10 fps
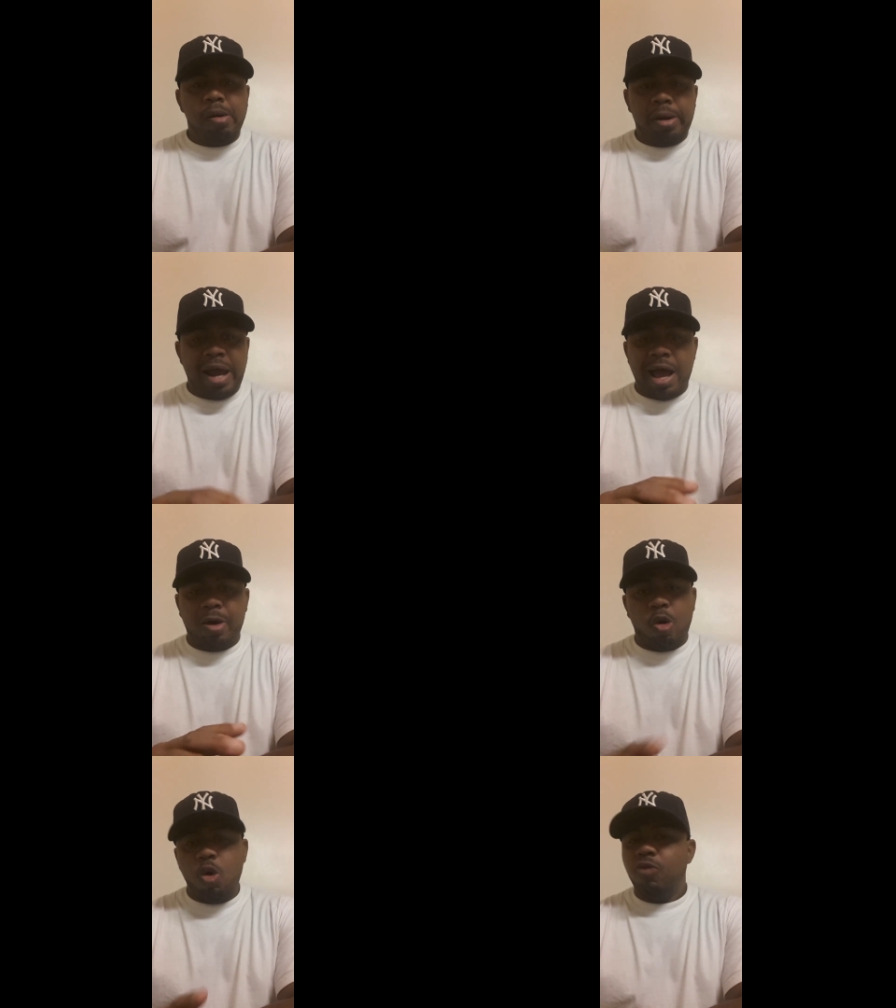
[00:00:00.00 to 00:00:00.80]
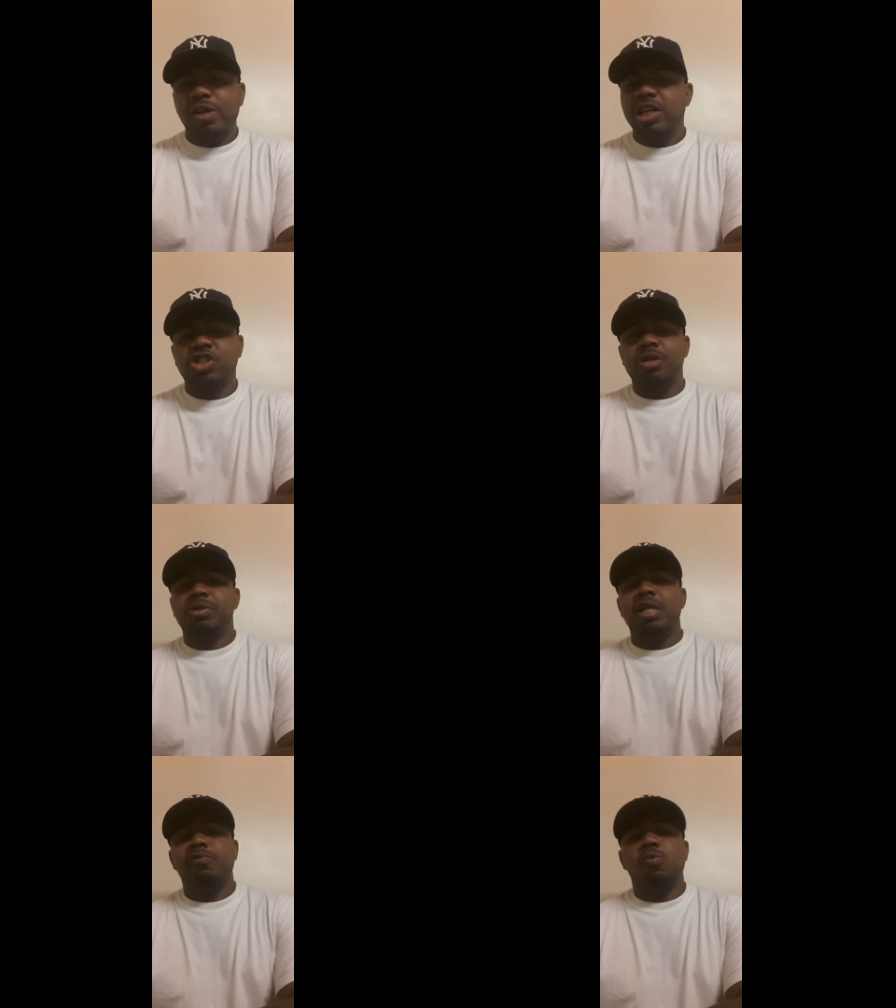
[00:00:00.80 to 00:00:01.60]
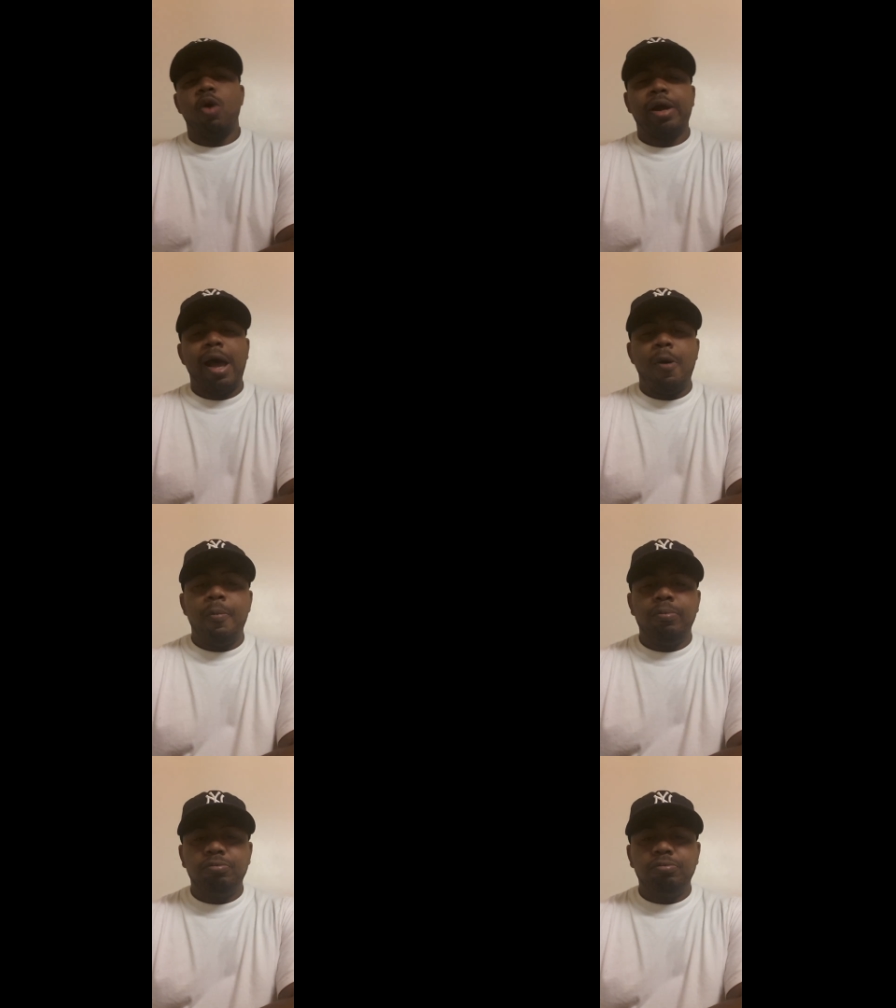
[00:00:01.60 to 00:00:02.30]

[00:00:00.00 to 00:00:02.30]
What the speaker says: Now, all relationships never work out.